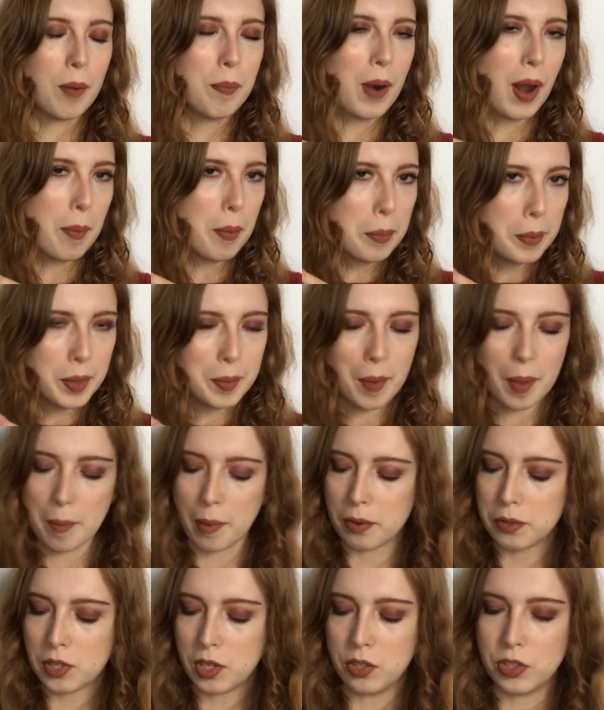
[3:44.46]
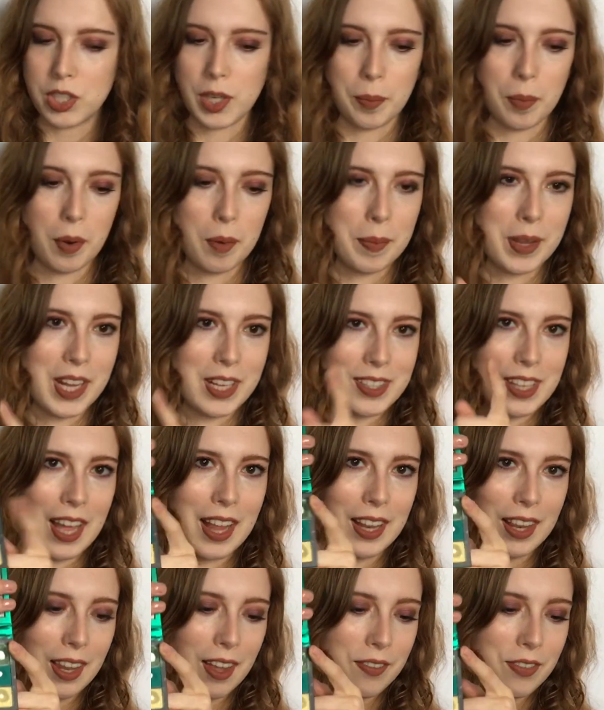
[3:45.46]
probably my most used shimmer, because I
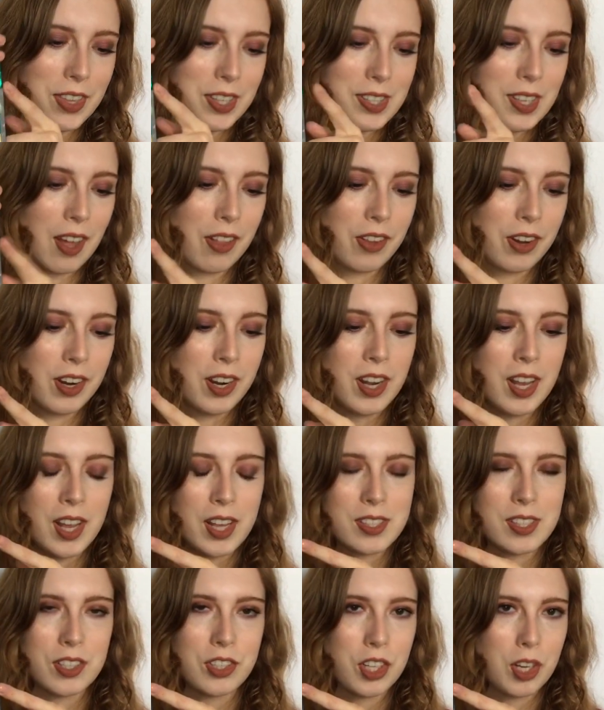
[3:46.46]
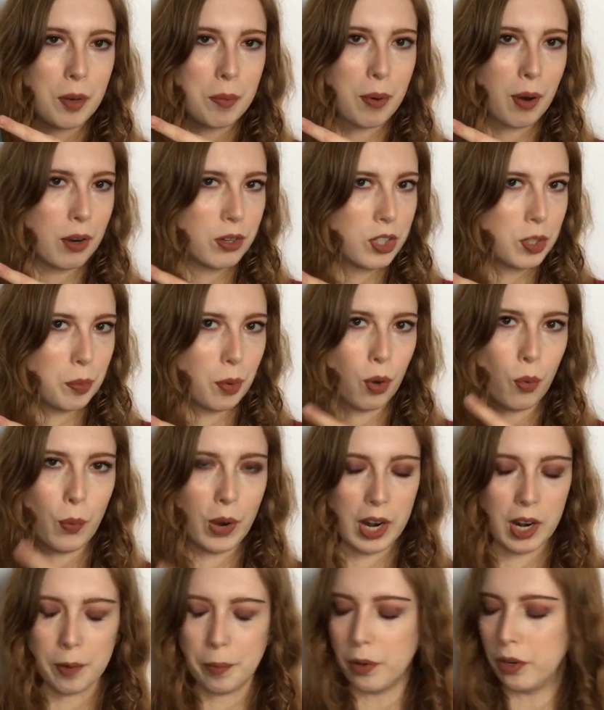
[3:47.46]
love this color, such an approachable
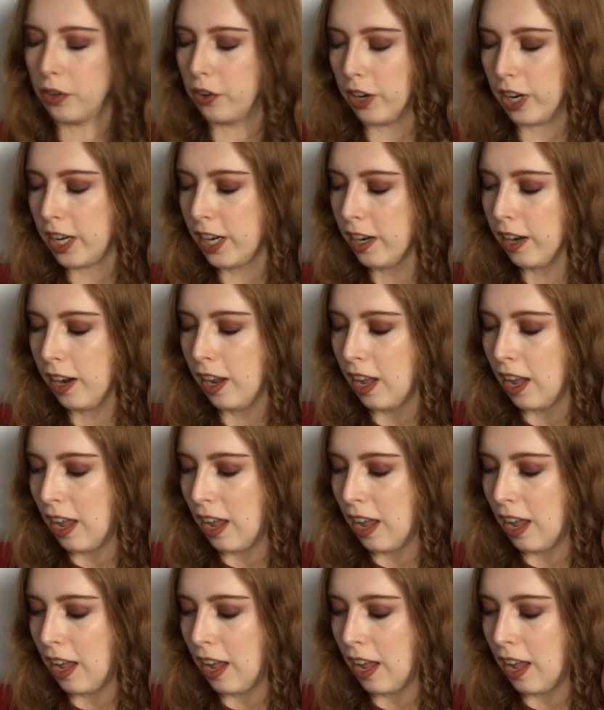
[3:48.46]
wearable green,